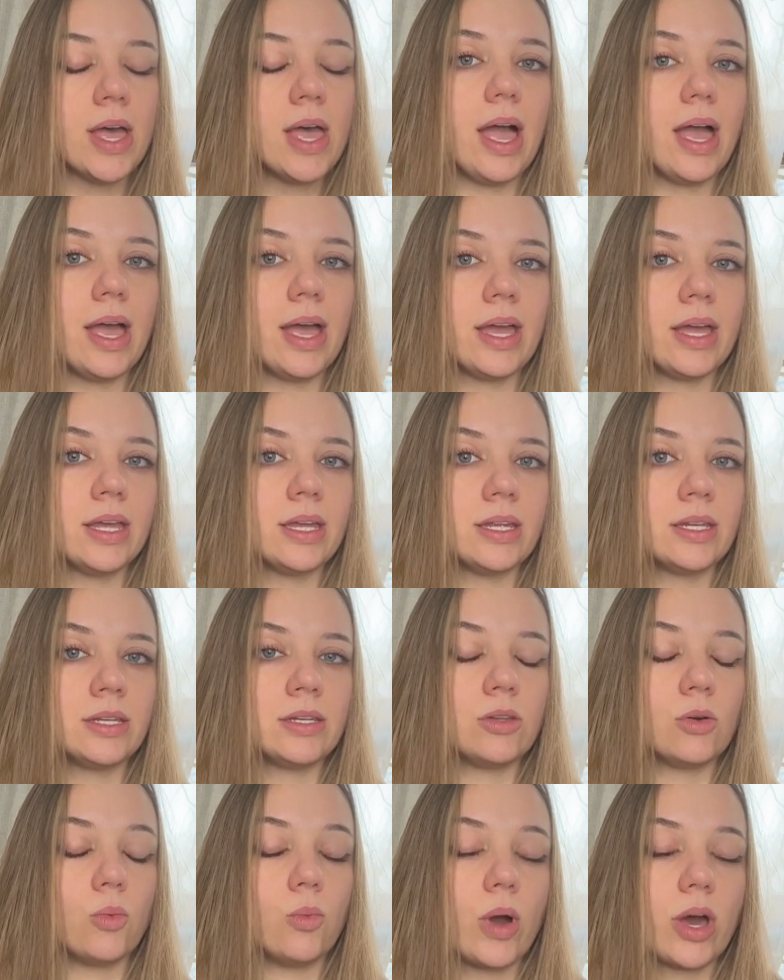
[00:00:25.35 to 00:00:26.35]

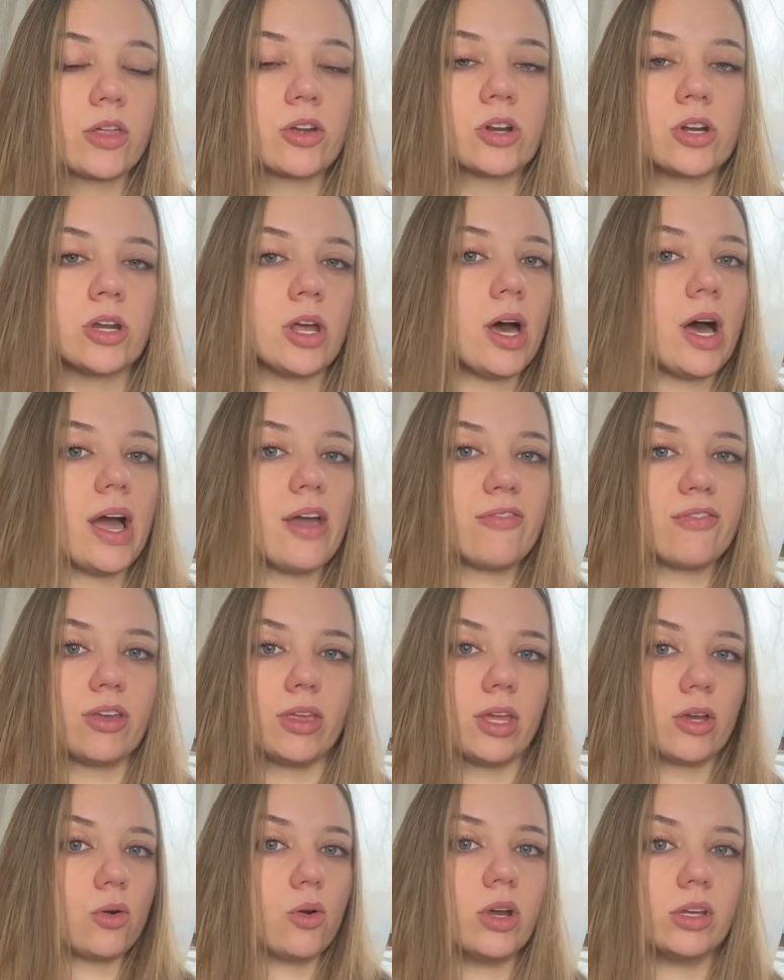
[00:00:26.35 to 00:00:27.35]
and whether or not I feel
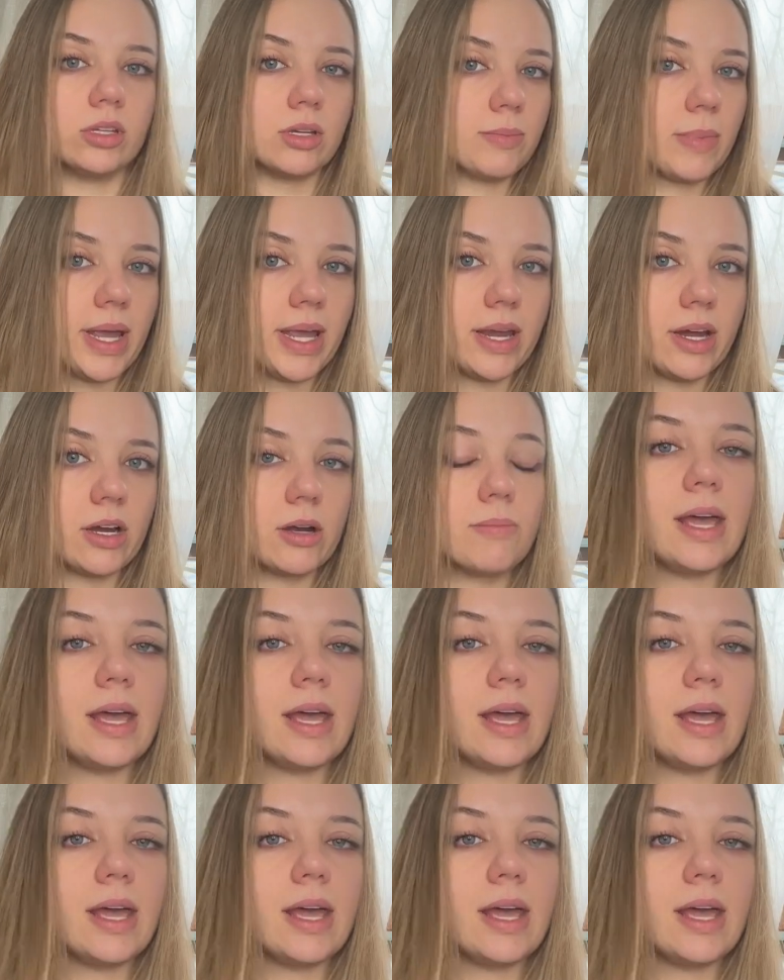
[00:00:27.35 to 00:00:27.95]
like oiling my hair.